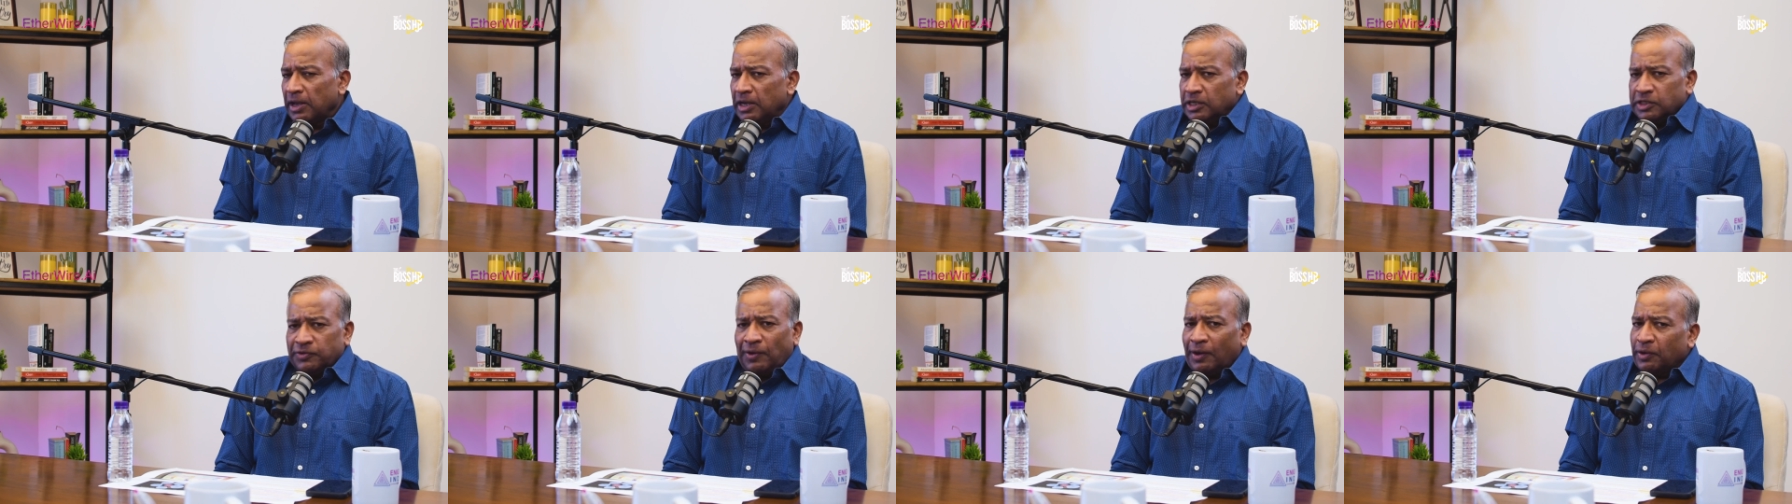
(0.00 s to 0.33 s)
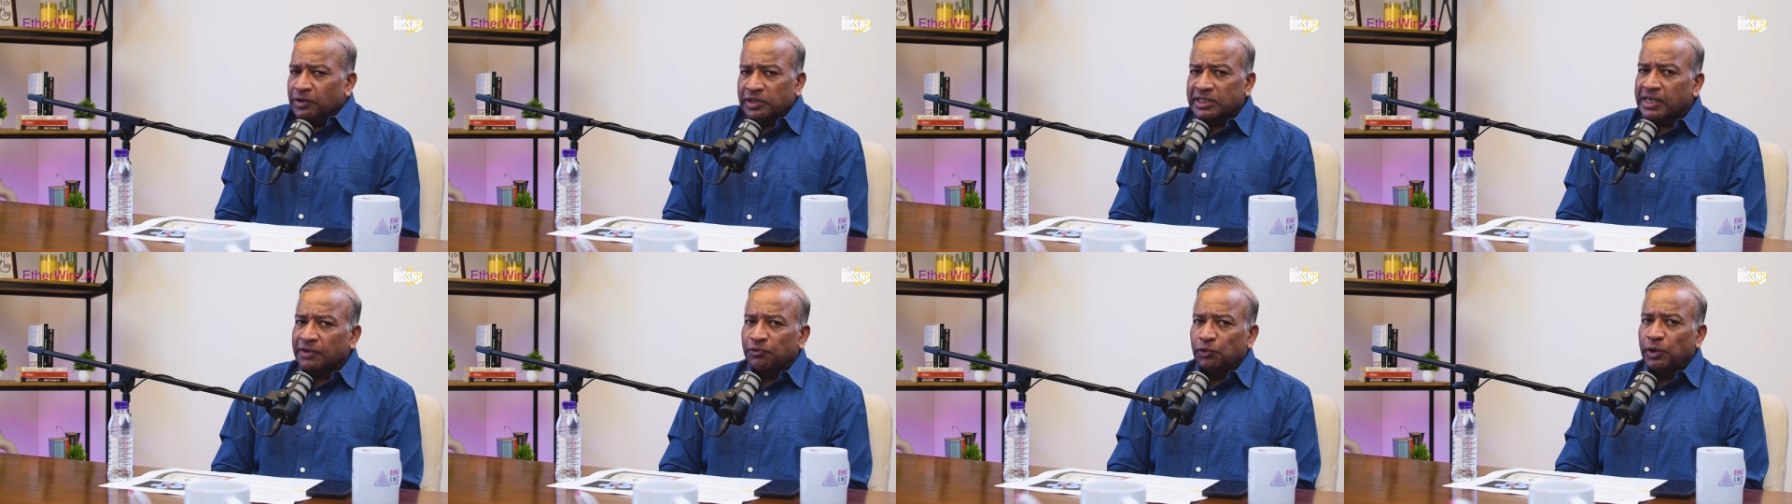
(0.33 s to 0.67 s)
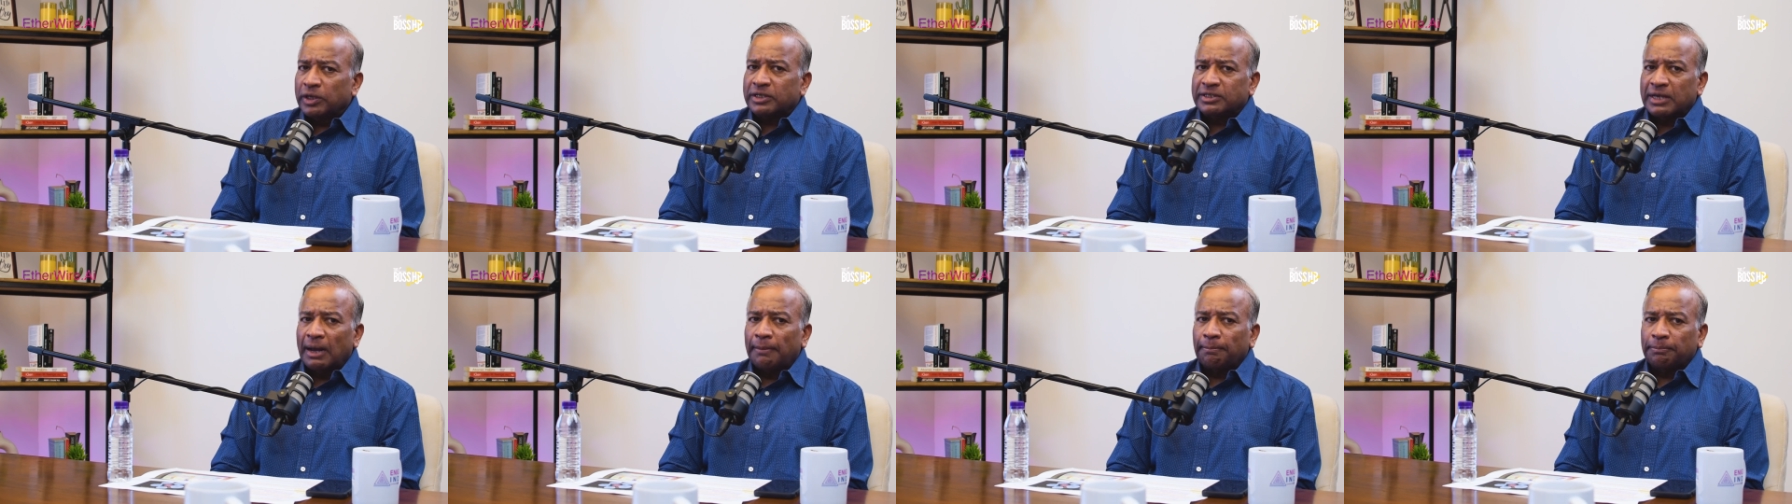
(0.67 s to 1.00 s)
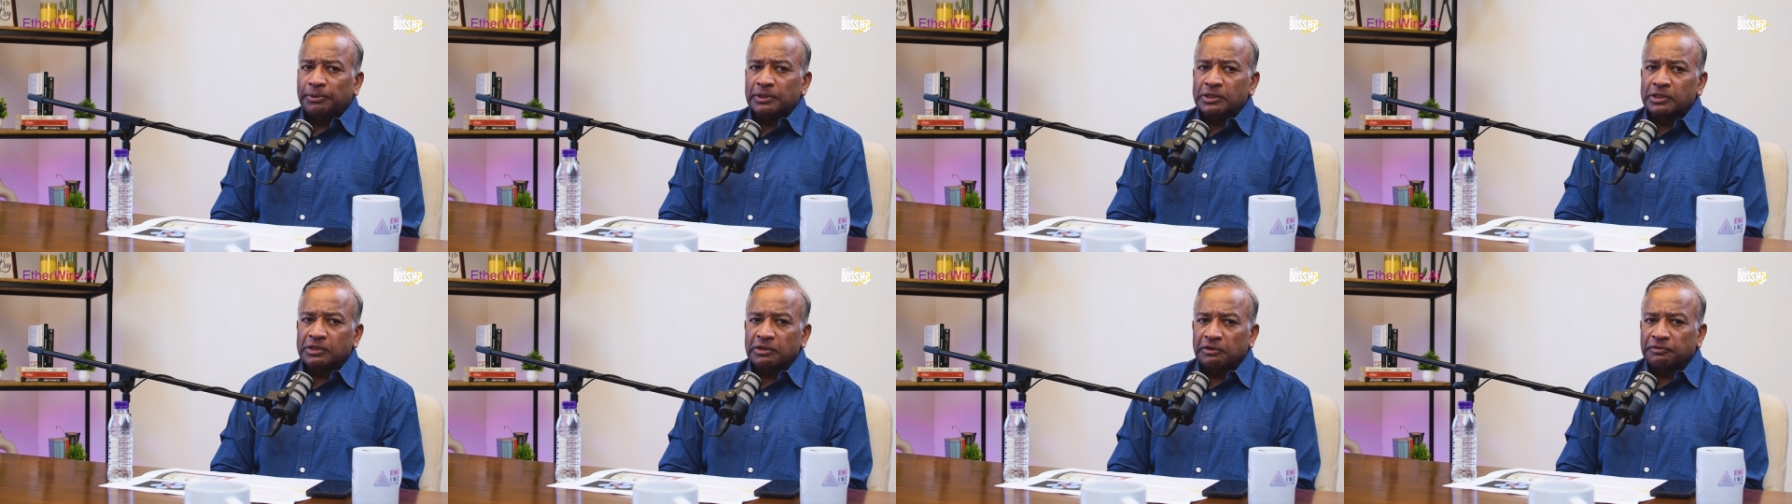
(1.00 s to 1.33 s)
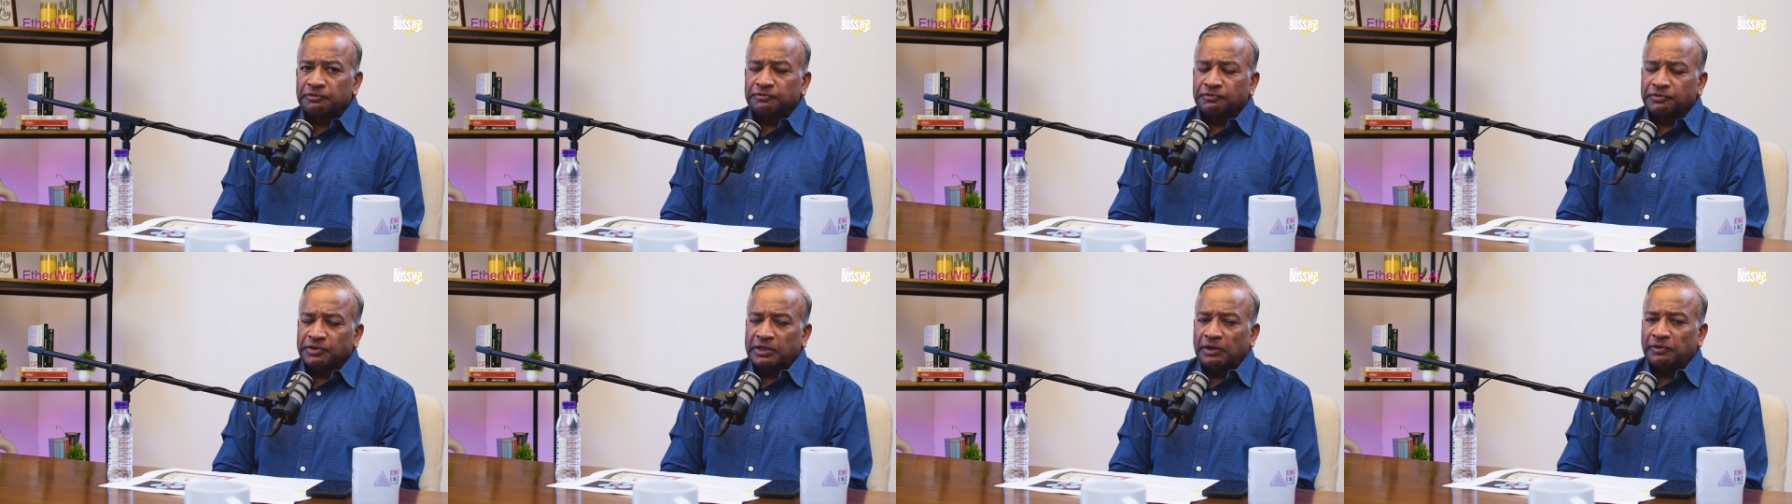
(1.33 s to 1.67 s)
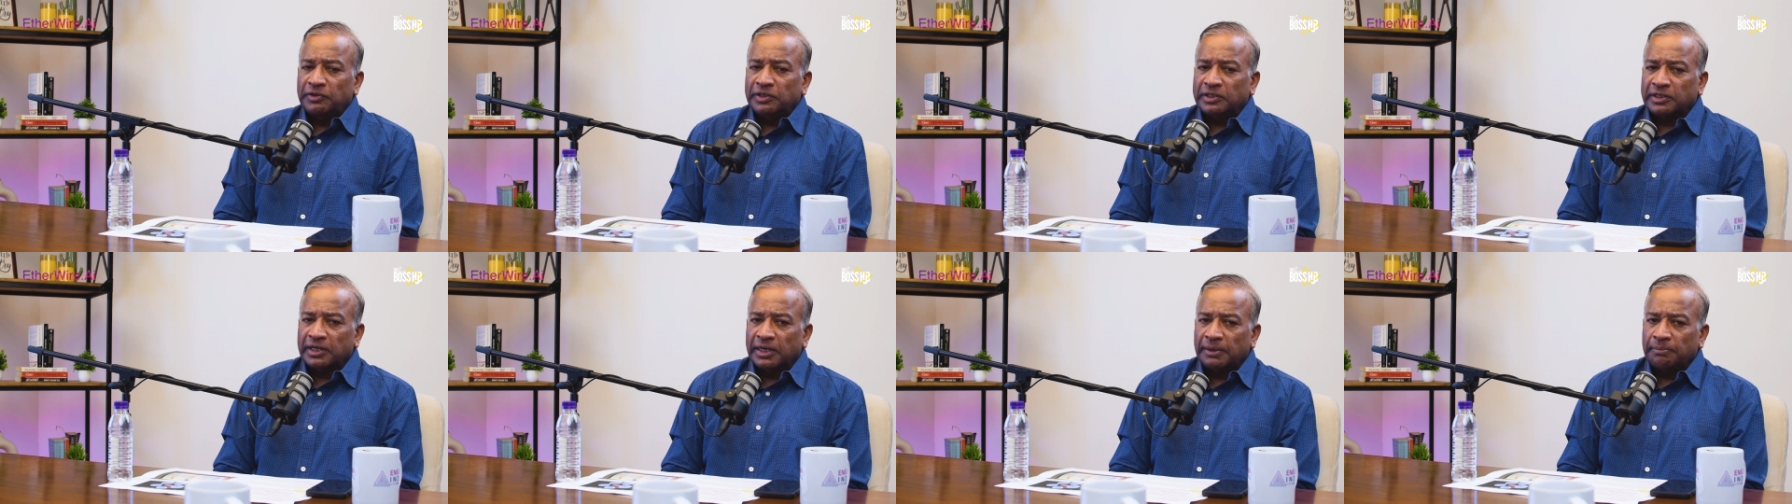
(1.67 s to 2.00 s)
So, I hmm. could just give you examples of, shall
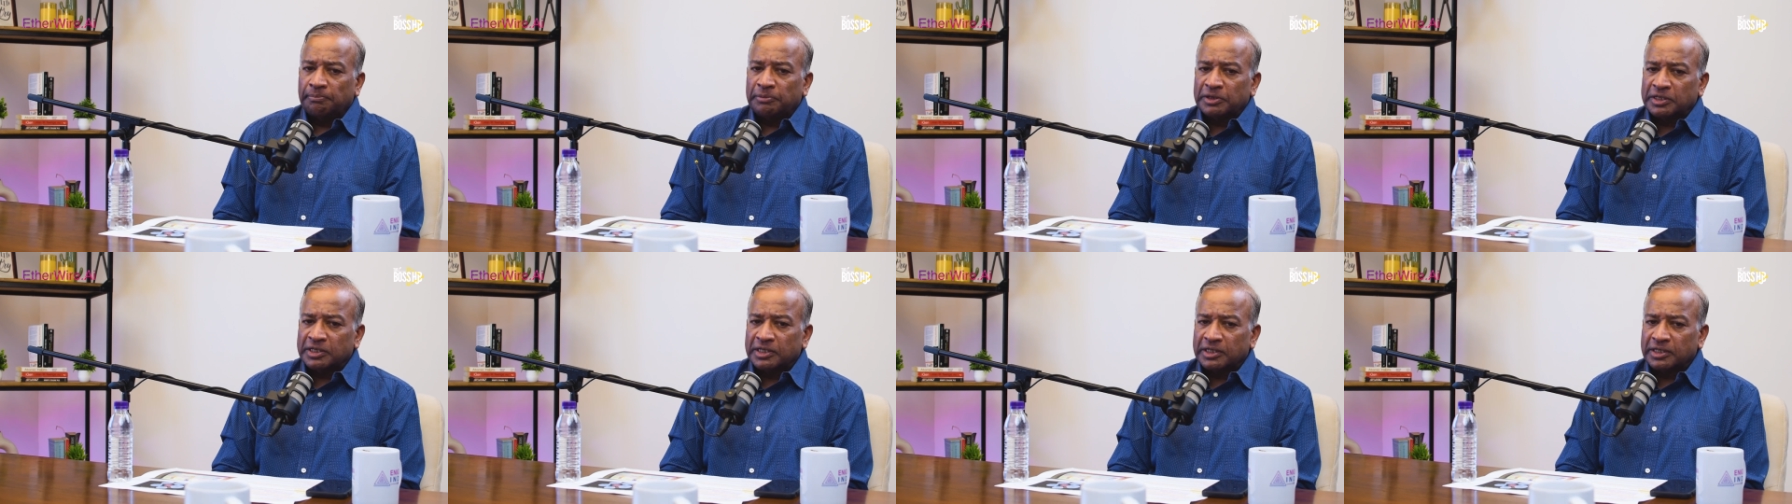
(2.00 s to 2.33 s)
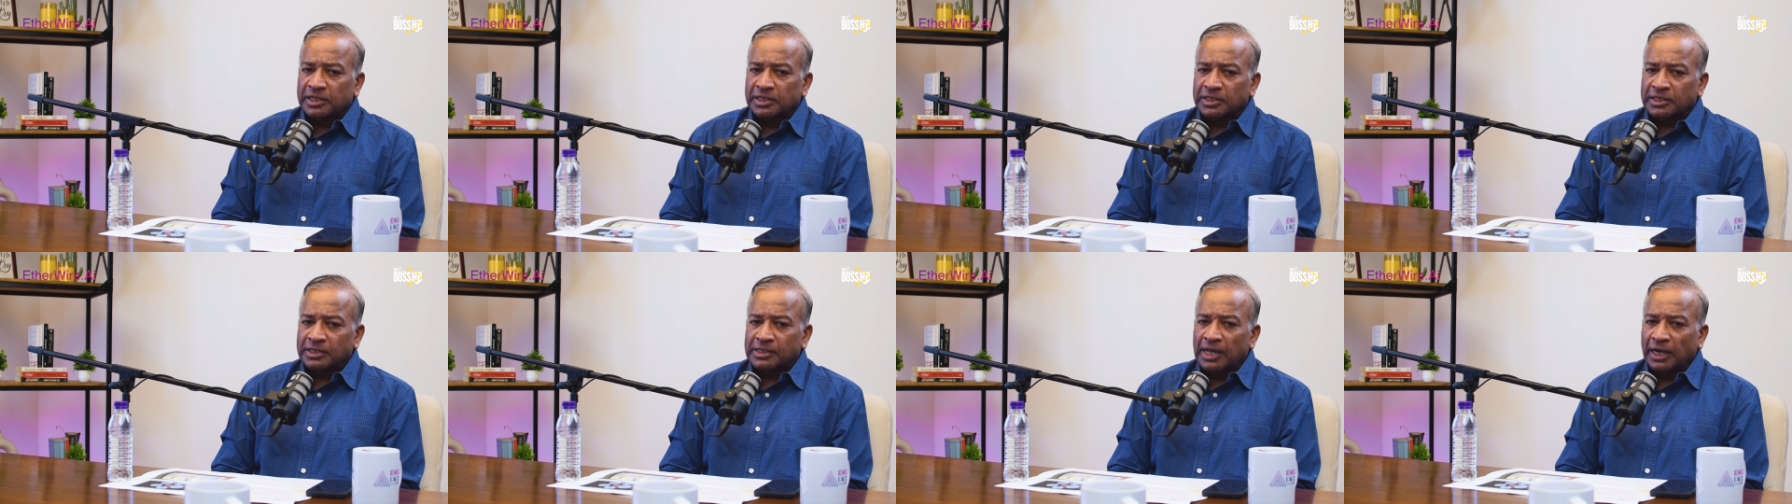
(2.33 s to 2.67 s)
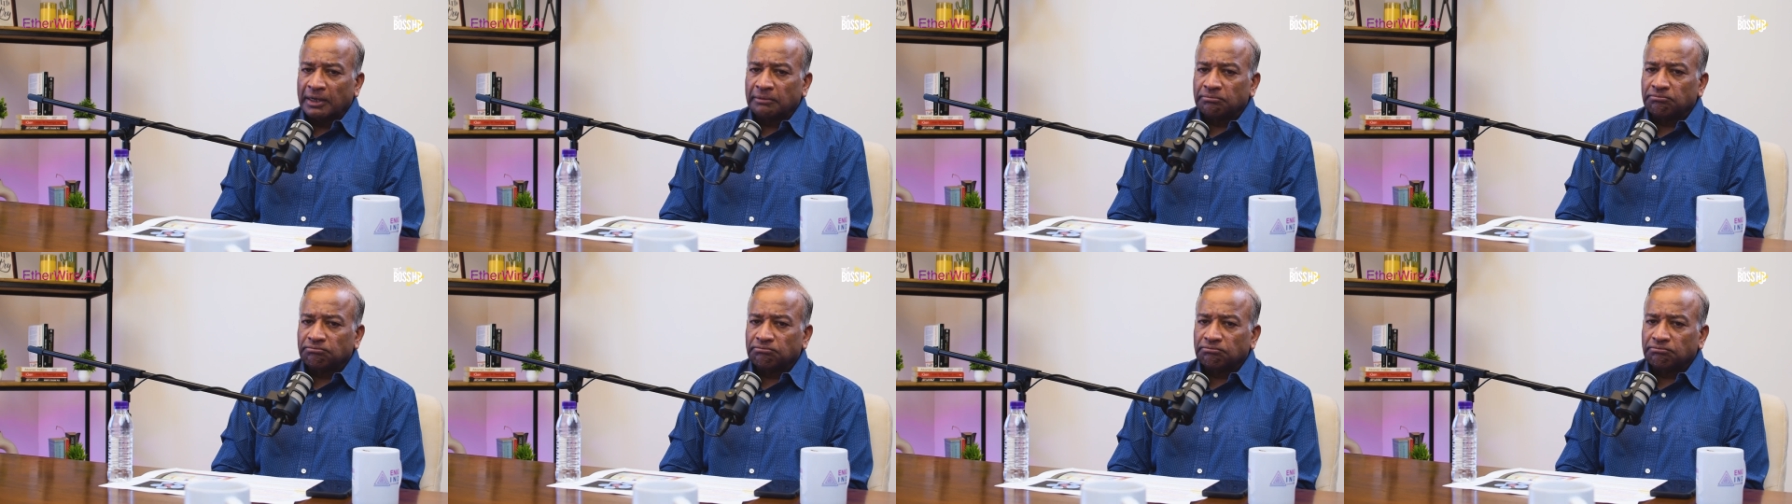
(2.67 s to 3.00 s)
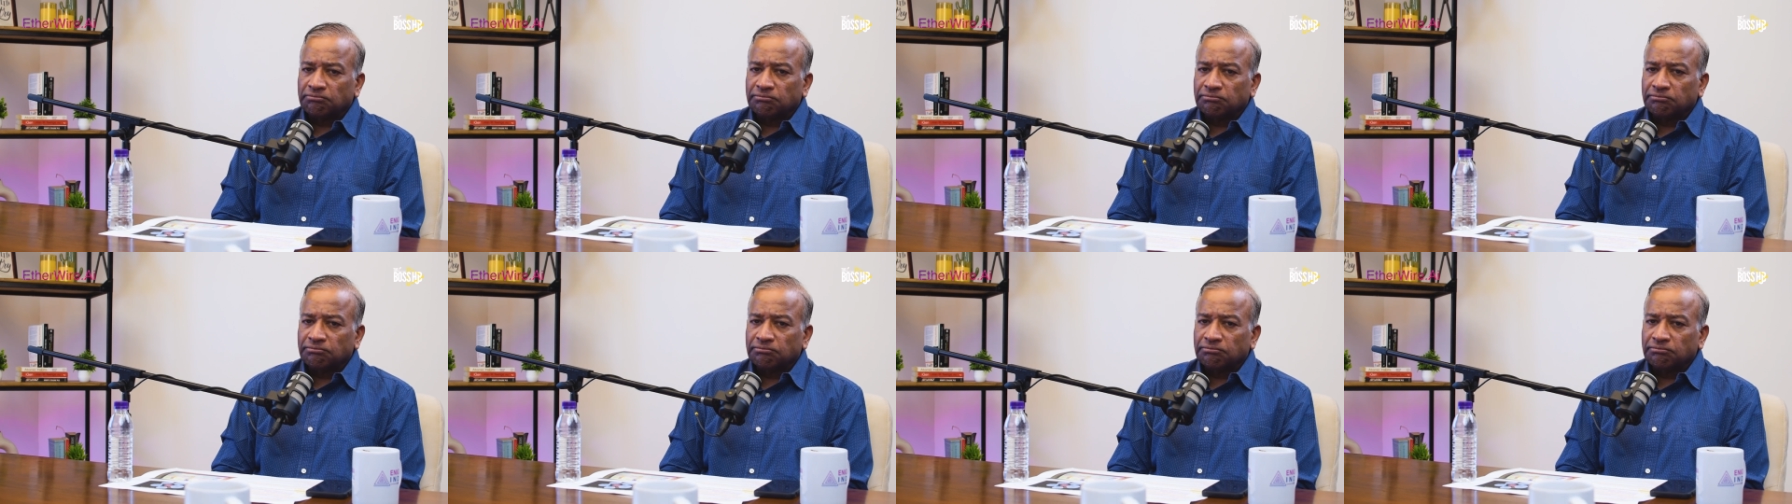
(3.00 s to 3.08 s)
we say, businesses that